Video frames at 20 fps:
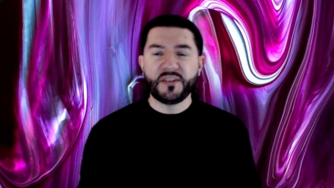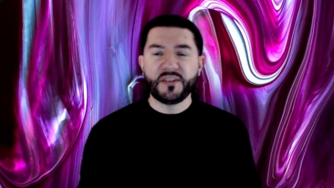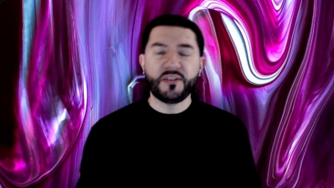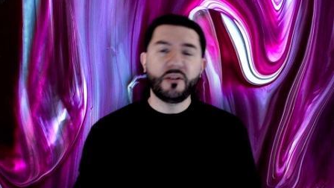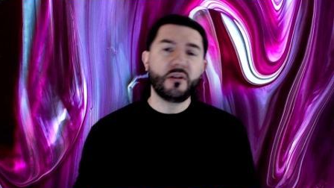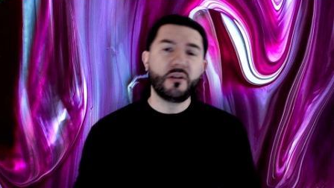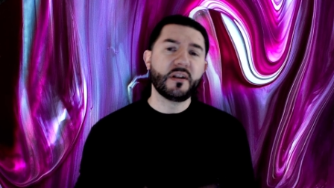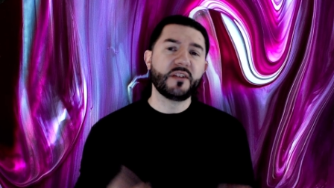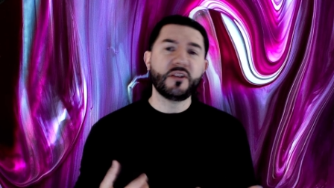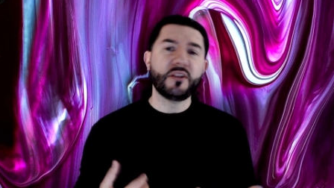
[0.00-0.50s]

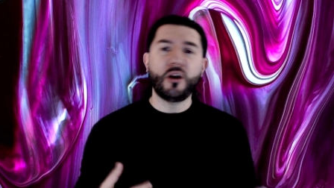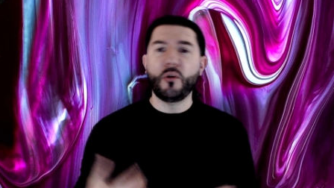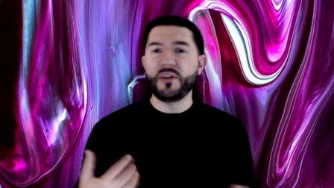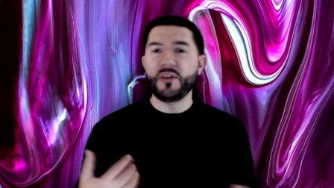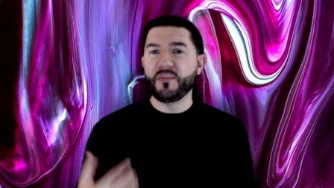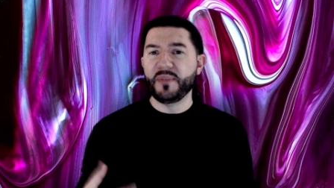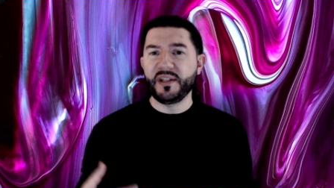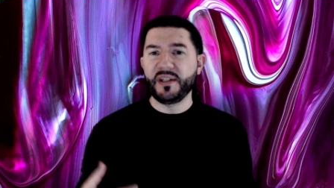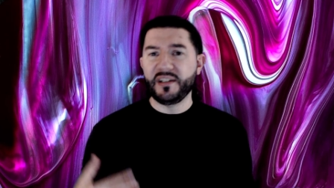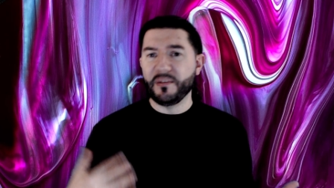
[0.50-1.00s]
song has
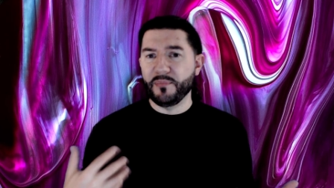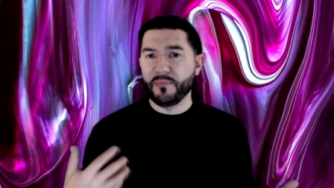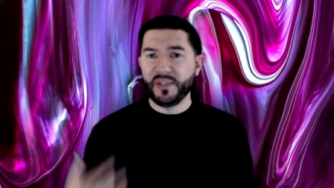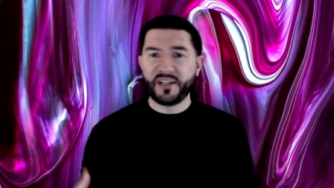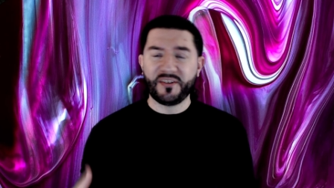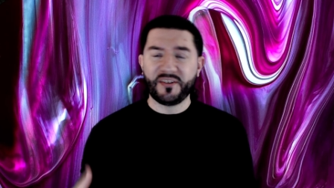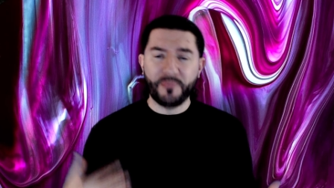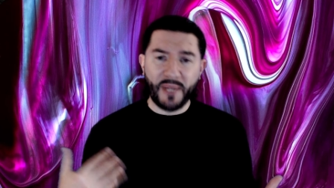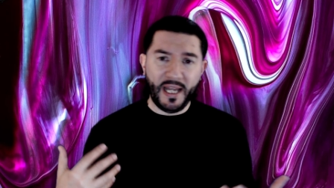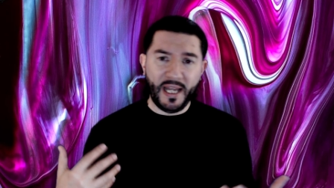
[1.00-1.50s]
always been a
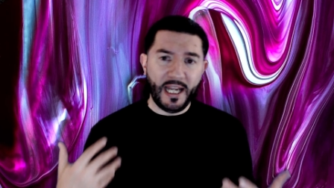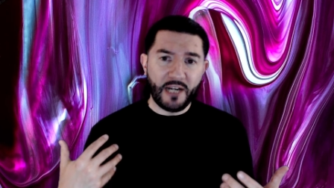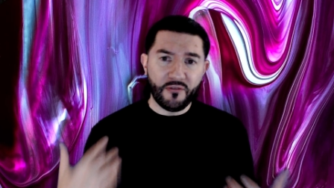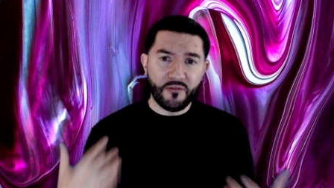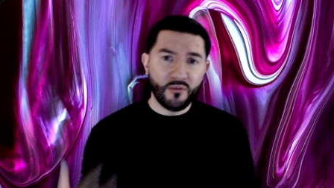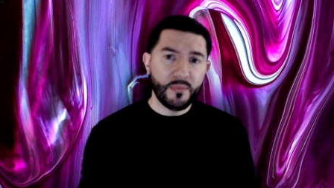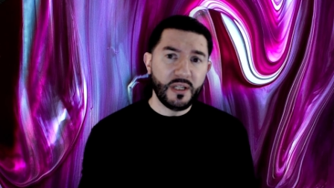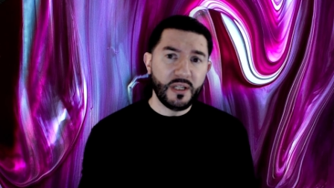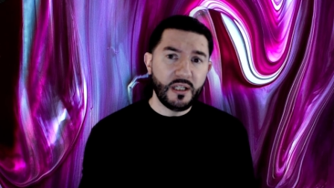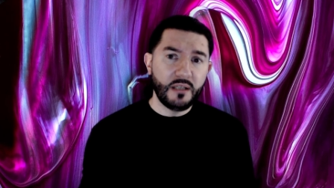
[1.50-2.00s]
mixed bag
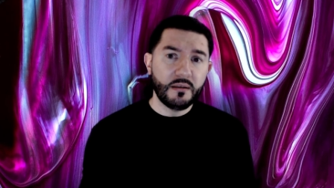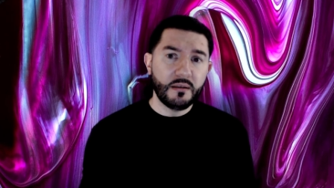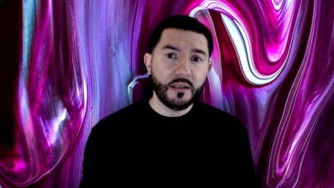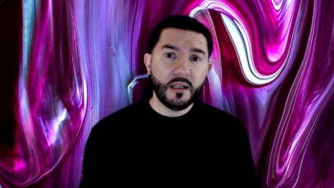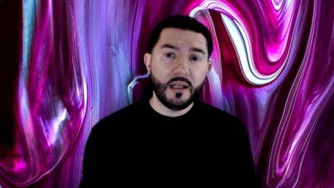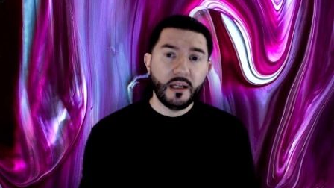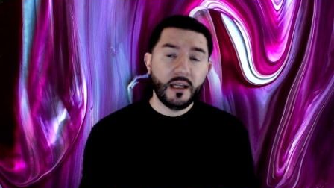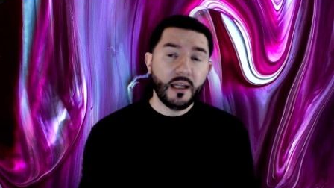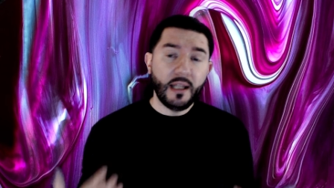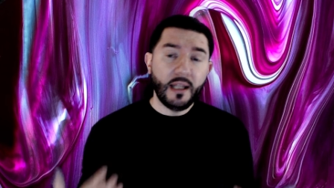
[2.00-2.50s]
for me.
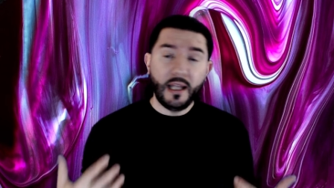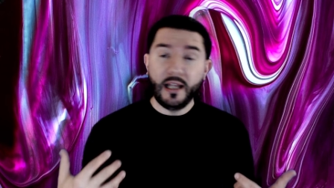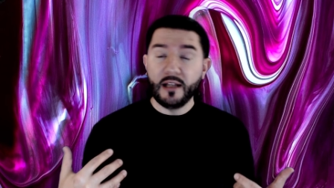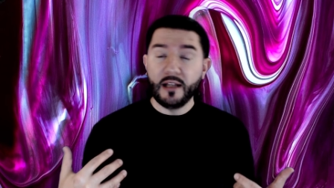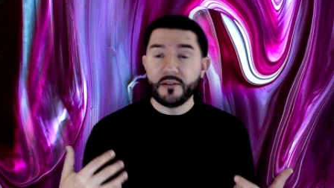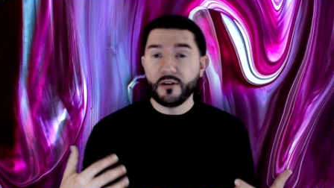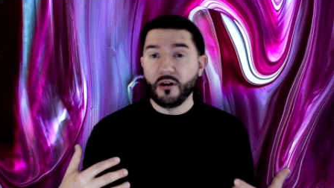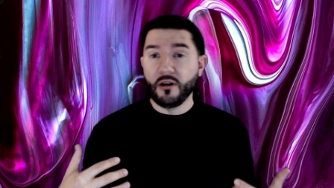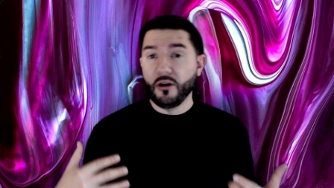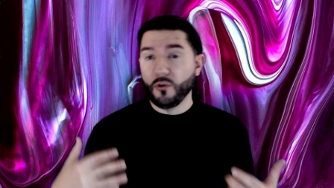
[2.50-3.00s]

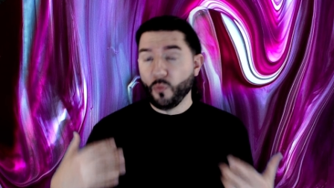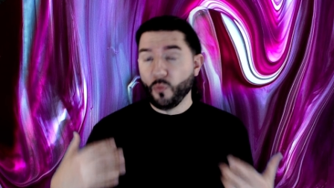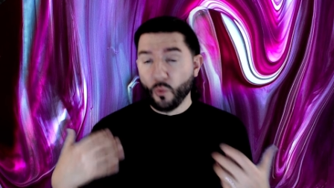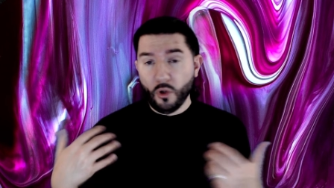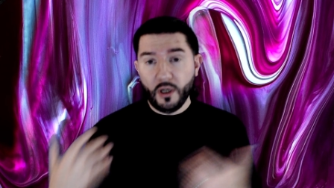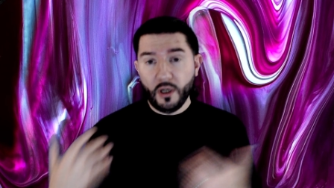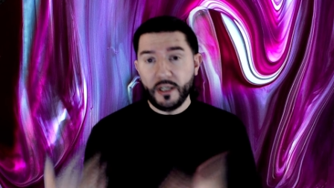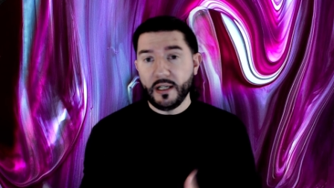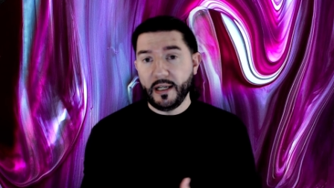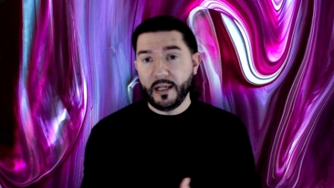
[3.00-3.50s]
As on
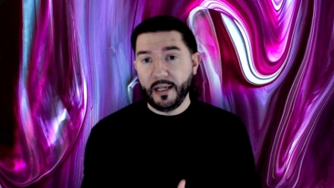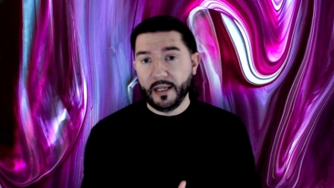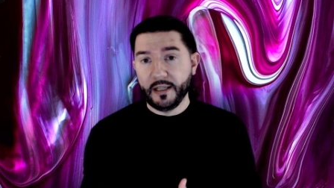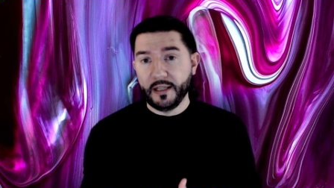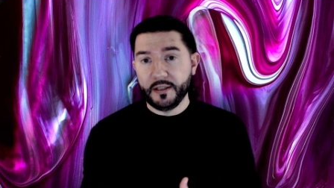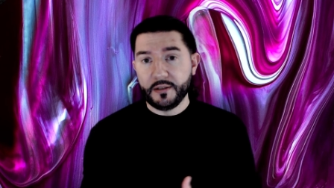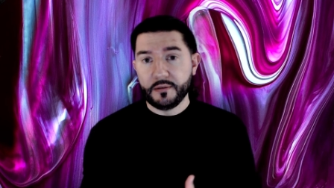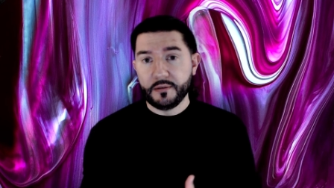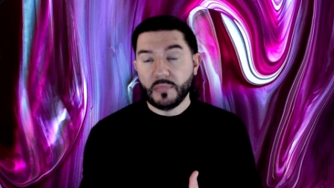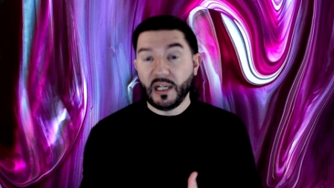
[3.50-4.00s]
one
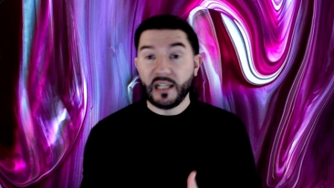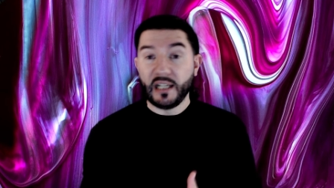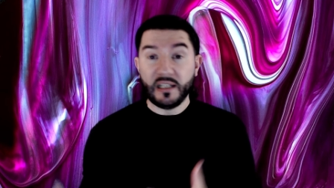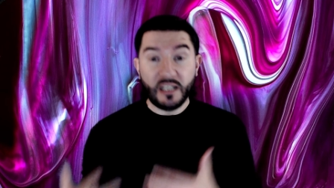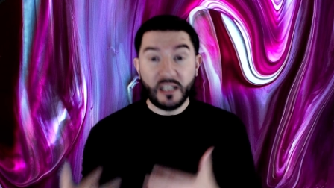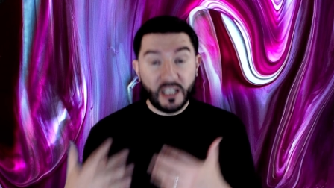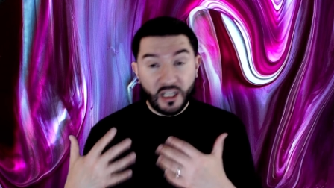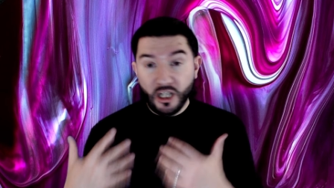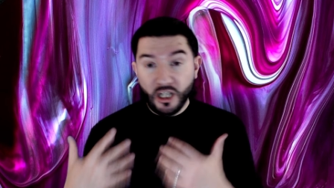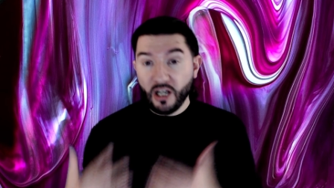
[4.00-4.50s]
hand, I
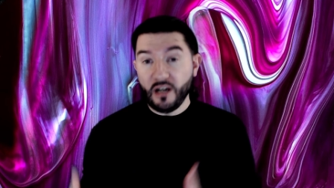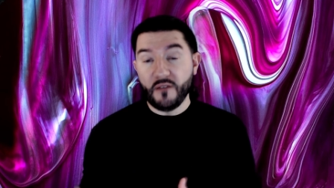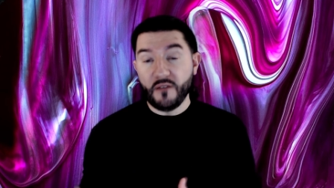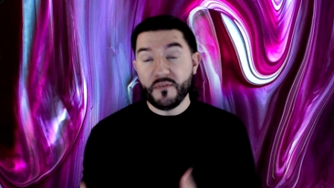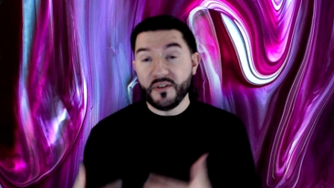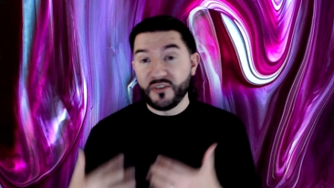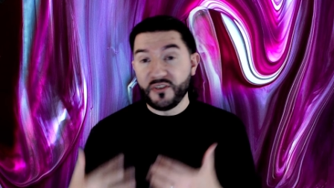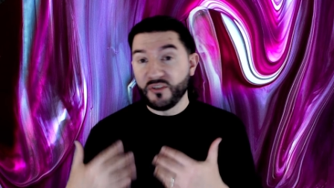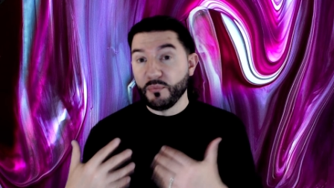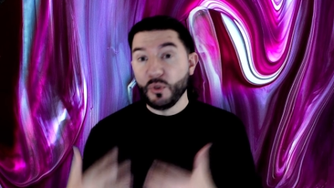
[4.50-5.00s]
love
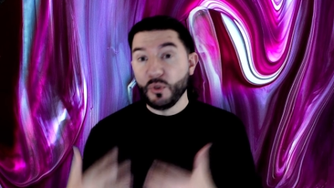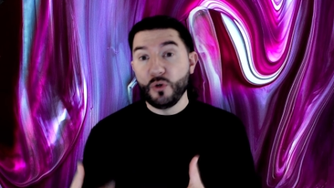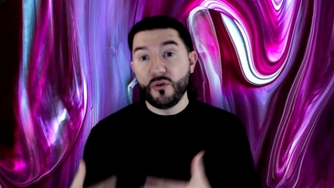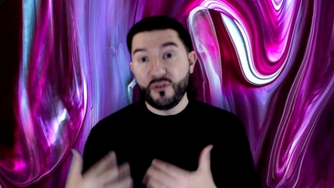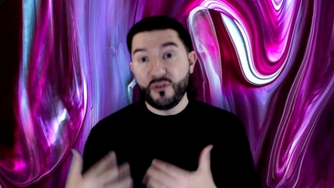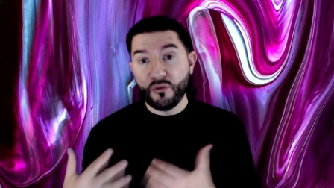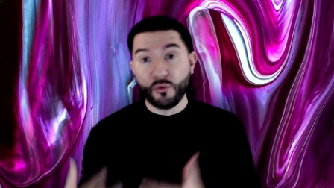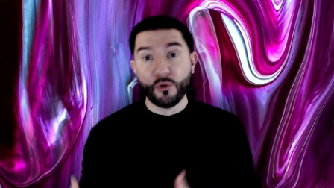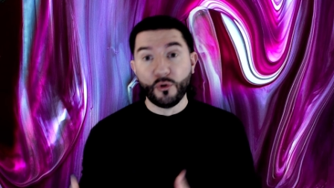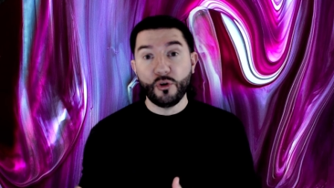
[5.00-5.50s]
the
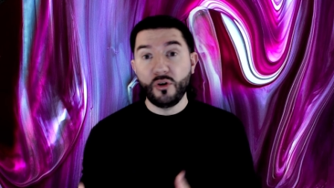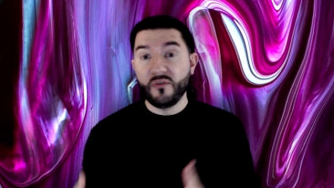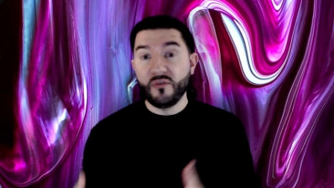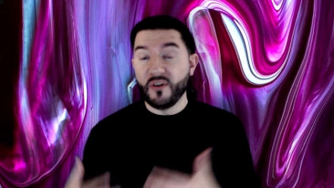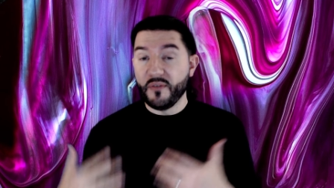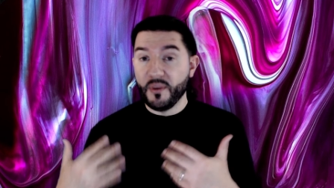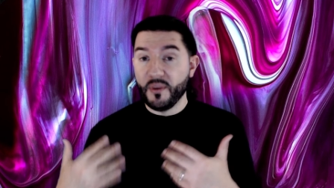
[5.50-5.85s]
smooth groove of the